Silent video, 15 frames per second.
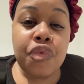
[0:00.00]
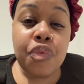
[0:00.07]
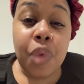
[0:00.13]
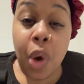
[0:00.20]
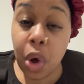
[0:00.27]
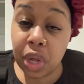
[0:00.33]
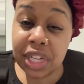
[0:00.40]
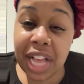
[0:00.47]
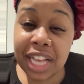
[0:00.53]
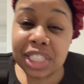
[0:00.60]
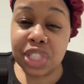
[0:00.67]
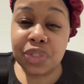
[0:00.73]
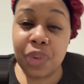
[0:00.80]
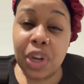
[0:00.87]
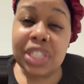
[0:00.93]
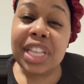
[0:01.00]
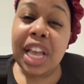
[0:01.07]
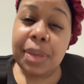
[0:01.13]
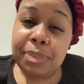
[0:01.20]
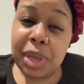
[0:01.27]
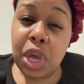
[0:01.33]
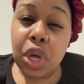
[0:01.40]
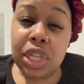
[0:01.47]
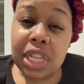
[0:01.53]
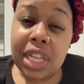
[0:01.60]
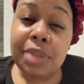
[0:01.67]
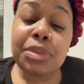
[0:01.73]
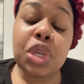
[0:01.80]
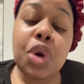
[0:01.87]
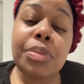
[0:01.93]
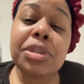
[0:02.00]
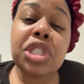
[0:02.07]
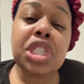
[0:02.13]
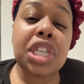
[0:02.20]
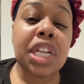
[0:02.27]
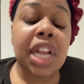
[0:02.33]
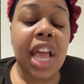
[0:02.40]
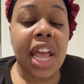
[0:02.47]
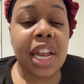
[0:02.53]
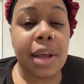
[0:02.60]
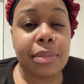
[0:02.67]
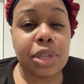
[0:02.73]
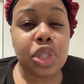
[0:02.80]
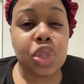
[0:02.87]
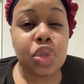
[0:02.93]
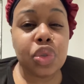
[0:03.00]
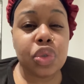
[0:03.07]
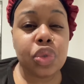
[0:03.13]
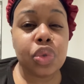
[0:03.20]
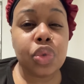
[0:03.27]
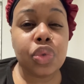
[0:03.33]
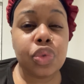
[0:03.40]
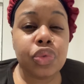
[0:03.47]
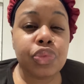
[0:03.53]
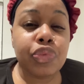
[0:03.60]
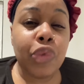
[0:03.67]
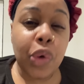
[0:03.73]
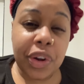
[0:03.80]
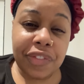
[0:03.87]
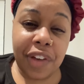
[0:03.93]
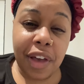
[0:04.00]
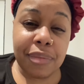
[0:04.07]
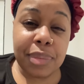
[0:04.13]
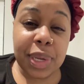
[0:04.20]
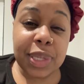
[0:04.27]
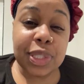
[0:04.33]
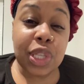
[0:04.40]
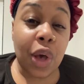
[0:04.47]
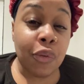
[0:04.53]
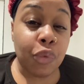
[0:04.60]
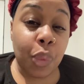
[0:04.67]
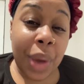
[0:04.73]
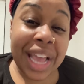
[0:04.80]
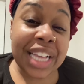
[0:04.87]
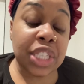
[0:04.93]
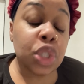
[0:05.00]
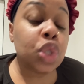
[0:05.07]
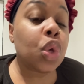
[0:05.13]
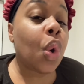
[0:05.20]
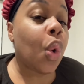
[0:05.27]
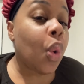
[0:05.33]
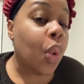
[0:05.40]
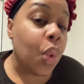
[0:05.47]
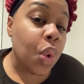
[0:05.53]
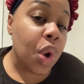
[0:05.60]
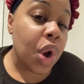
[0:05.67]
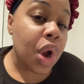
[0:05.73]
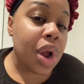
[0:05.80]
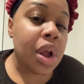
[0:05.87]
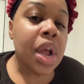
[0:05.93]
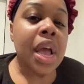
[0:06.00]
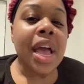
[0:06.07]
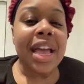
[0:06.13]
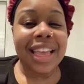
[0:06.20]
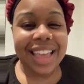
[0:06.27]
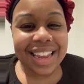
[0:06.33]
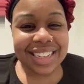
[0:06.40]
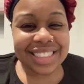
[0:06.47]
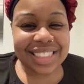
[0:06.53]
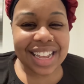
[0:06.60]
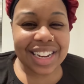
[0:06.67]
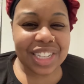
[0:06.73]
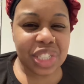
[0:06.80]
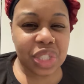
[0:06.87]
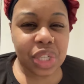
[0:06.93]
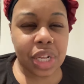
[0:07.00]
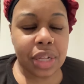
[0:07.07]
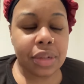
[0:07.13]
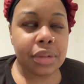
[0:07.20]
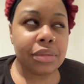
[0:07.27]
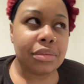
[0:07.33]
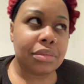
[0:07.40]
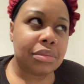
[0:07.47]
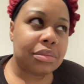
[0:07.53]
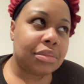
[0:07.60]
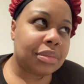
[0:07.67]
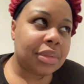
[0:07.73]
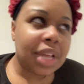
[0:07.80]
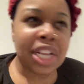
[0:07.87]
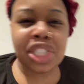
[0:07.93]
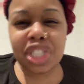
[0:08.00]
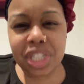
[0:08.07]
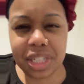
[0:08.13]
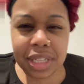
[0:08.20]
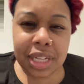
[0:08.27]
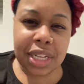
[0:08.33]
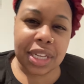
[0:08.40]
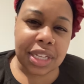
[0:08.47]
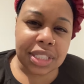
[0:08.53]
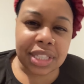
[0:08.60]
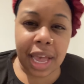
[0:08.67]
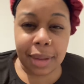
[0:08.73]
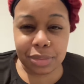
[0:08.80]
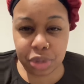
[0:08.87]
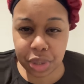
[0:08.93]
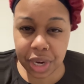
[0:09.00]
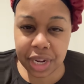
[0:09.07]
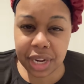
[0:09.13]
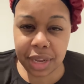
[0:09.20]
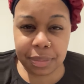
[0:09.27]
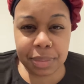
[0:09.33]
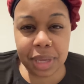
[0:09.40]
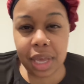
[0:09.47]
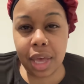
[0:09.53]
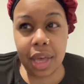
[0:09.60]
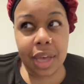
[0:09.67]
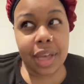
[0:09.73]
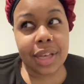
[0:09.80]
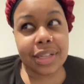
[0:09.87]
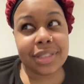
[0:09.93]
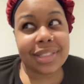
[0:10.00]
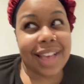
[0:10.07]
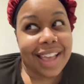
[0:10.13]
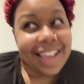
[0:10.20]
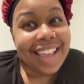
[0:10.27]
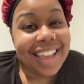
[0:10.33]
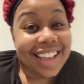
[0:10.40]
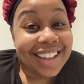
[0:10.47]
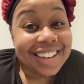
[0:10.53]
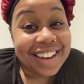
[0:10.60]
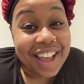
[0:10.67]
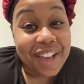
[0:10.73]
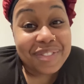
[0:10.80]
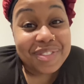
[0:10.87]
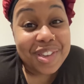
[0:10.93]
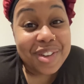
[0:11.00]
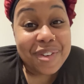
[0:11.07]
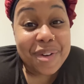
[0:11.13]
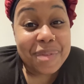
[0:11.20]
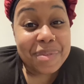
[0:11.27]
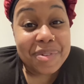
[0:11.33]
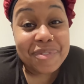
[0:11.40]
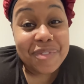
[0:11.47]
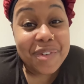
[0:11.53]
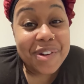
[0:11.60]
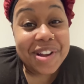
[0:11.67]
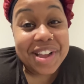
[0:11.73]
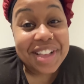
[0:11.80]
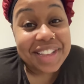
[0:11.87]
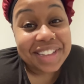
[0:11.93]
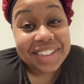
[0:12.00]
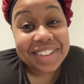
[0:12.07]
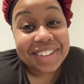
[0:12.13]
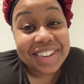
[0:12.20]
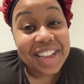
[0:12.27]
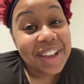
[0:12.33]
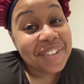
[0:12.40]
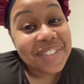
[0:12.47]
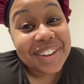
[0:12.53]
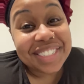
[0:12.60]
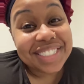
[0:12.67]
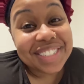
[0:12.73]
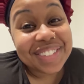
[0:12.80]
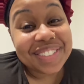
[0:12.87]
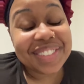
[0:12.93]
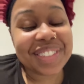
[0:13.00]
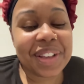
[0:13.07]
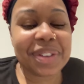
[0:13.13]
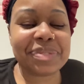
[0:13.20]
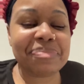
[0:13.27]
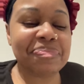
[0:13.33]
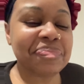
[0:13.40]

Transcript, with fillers: on as far as like being on the elliptical machine and I'm gonna do 45 minutes of weights or kinesthetic agility type training because I can and I have the equipment for it and I want to. So